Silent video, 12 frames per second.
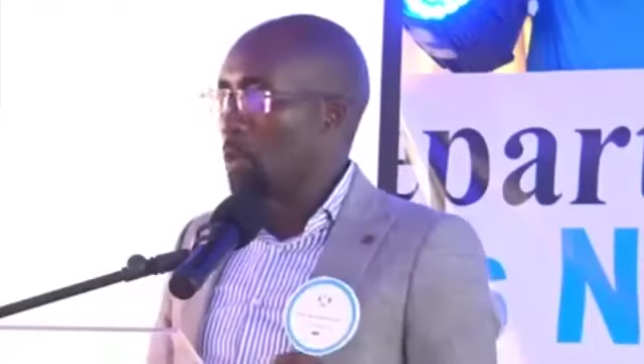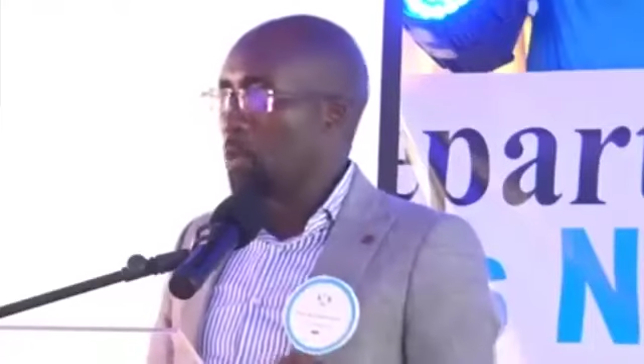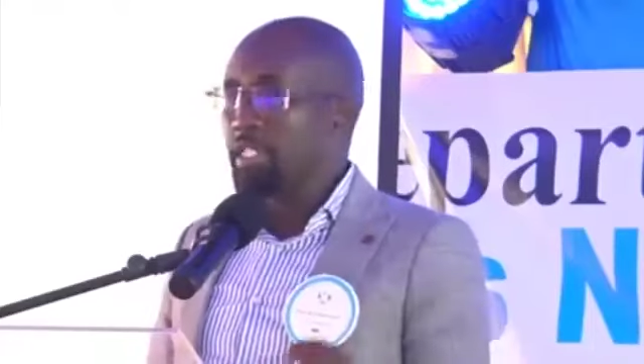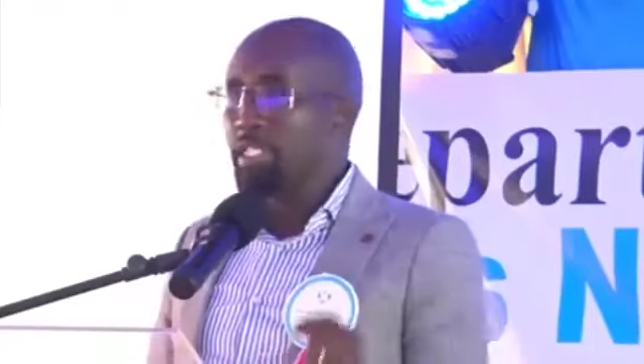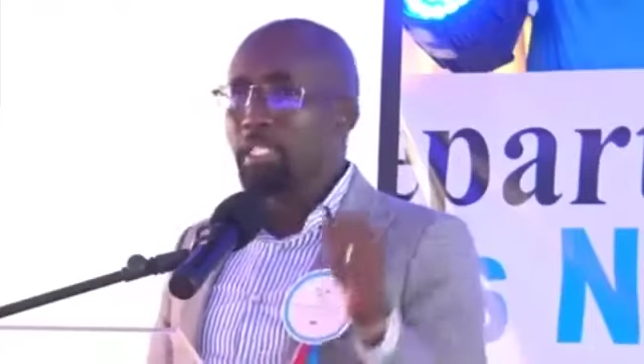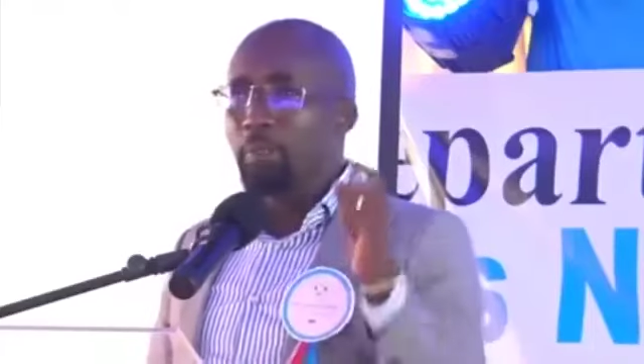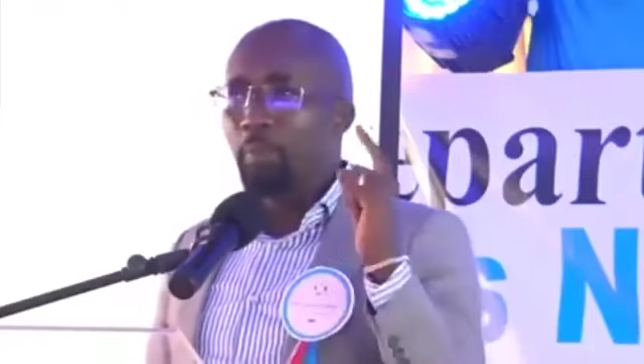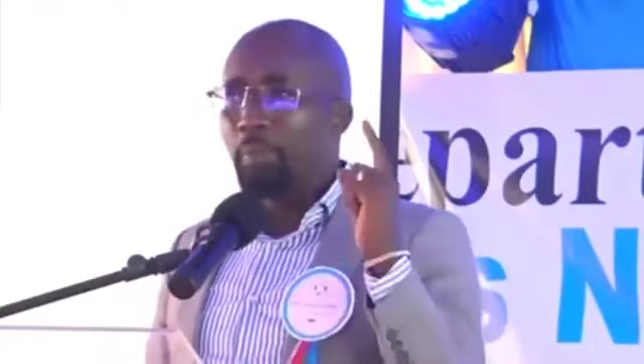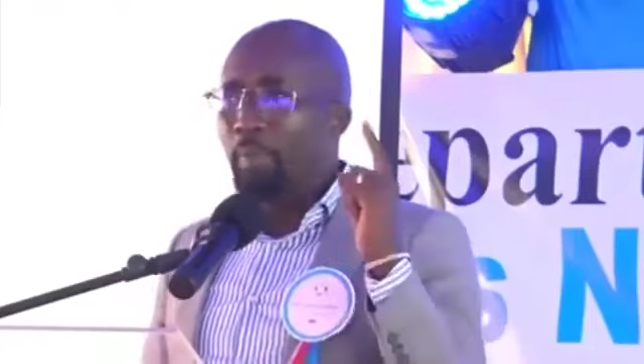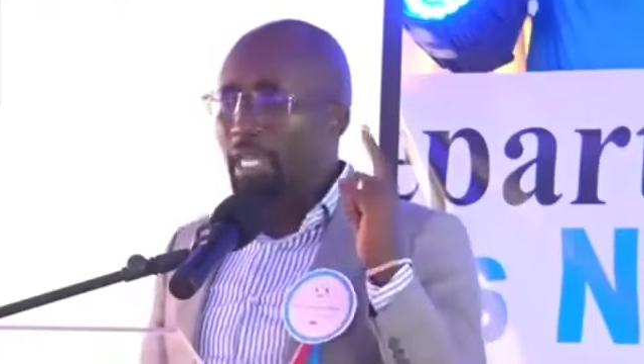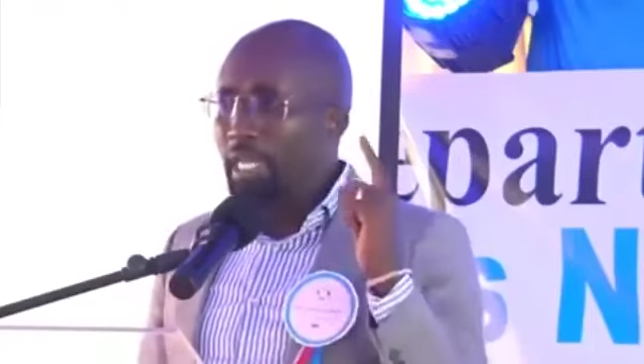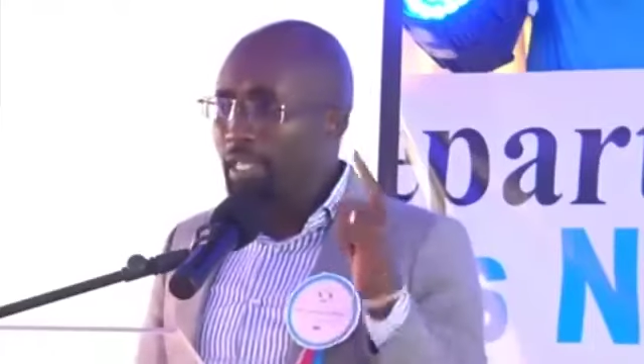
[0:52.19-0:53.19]
We
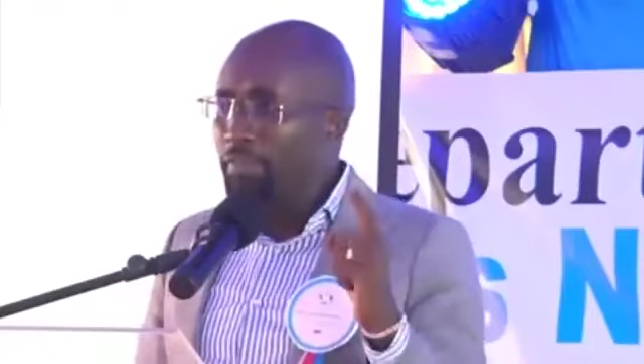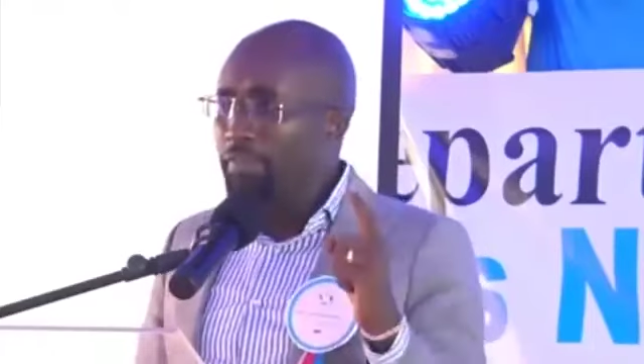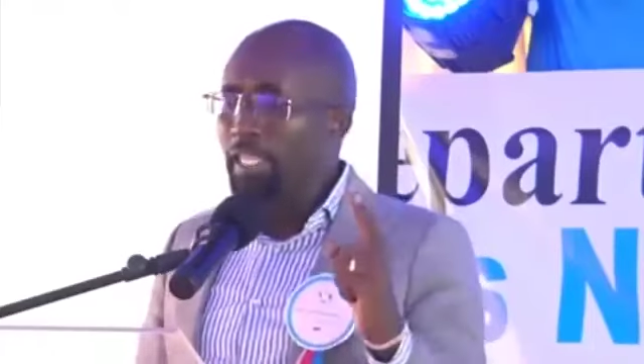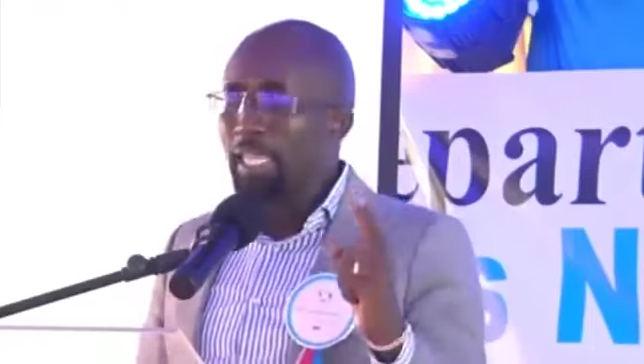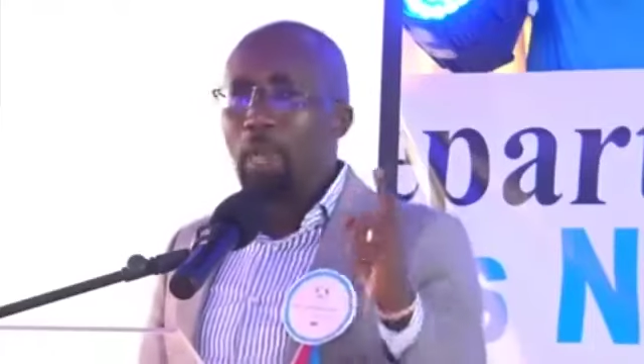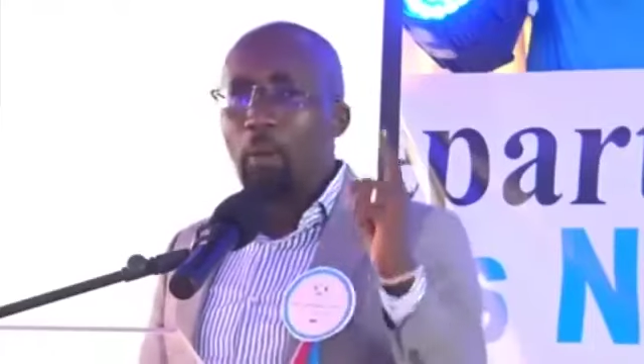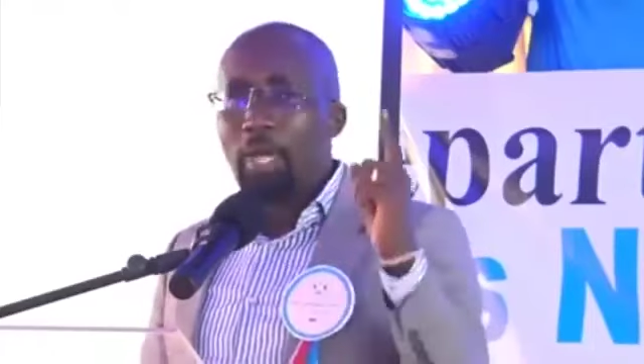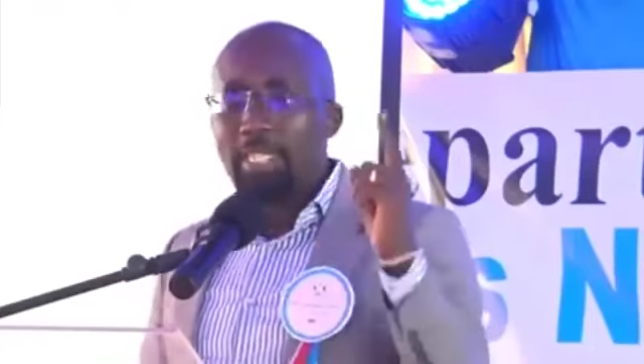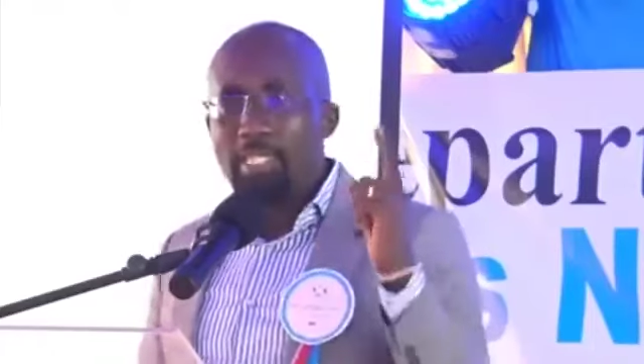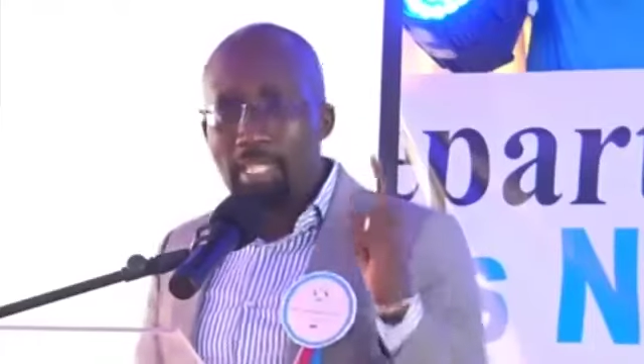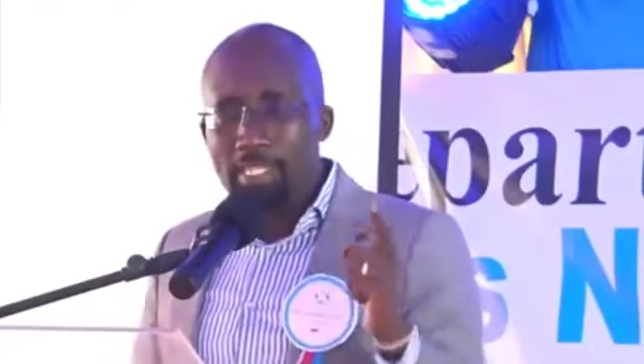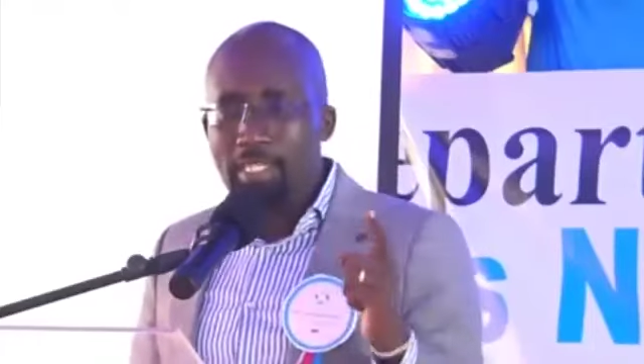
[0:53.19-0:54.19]
believe that there were
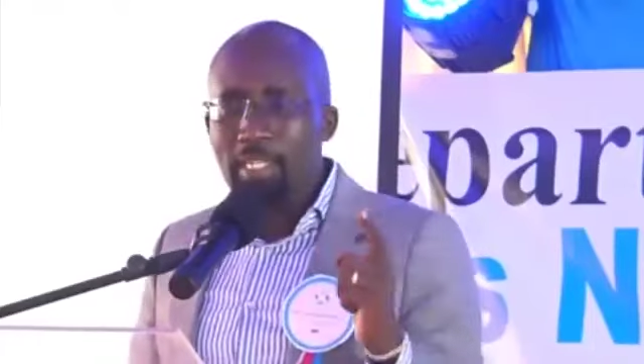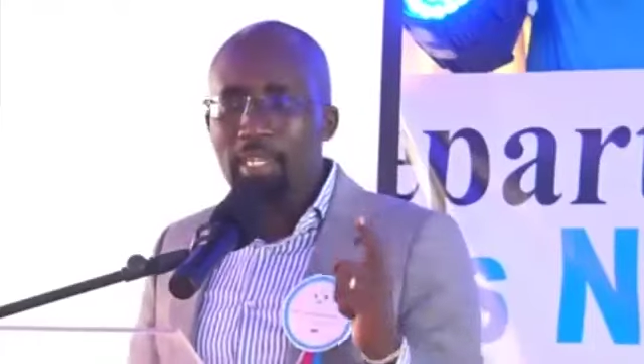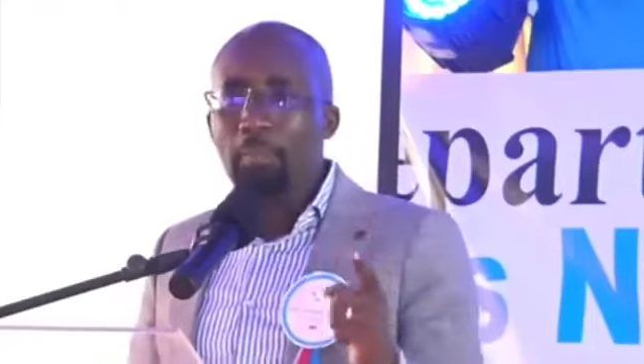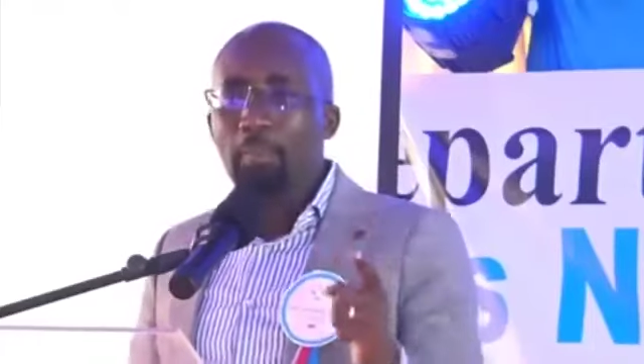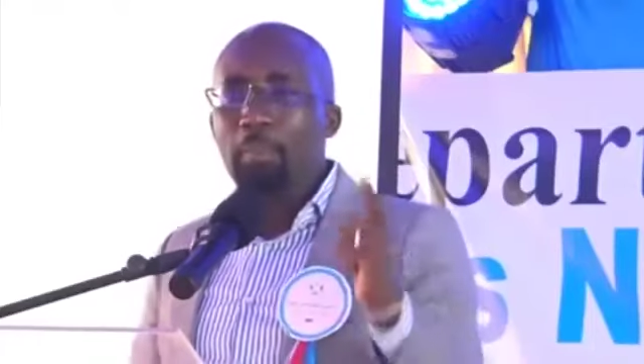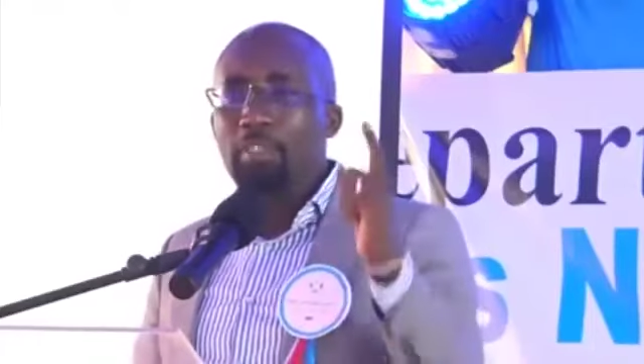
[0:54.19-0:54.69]
certain